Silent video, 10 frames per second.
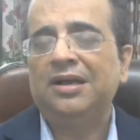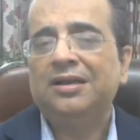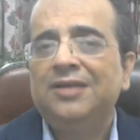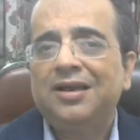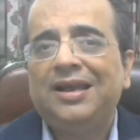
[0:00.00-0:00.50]

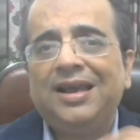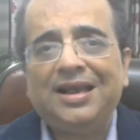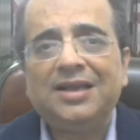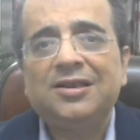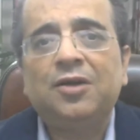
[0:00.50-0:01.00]
the key
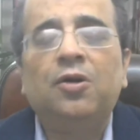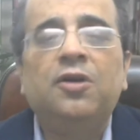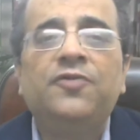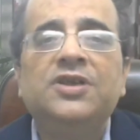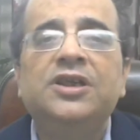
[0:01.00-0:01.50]
is that all
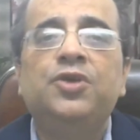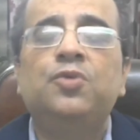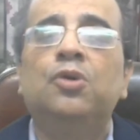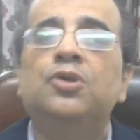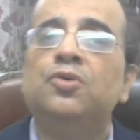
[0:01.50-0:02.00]
of us need to
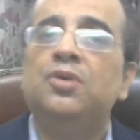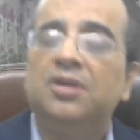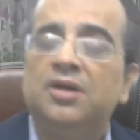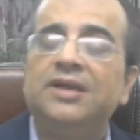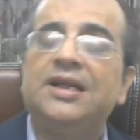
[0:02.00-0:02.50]
also
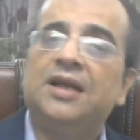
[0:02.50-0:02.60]
learn